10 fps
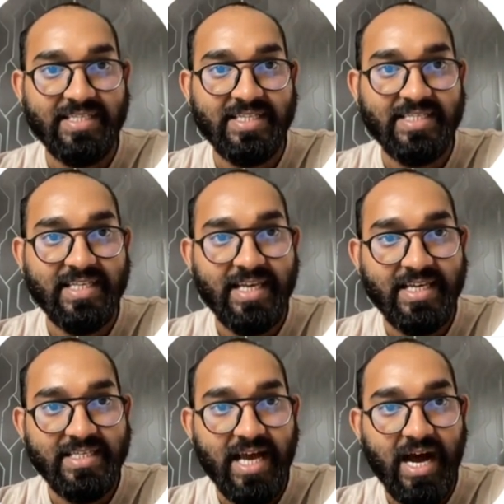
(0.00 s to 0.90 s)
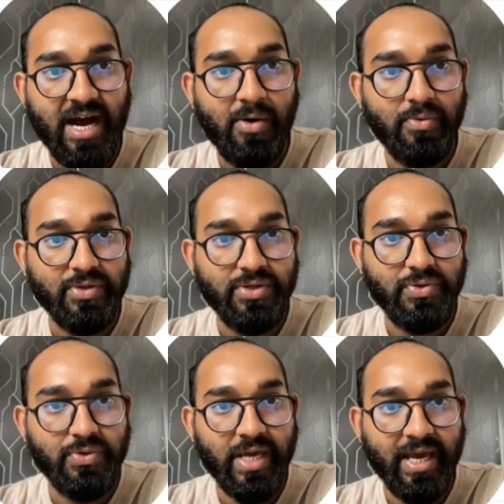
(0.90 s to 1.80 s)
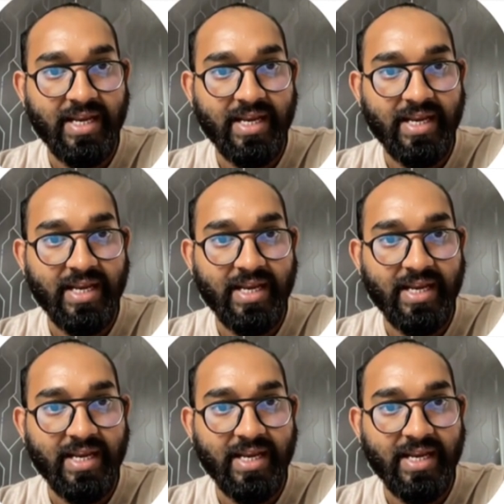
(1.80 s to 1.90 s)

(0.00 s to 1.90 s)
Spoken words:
This is how you can,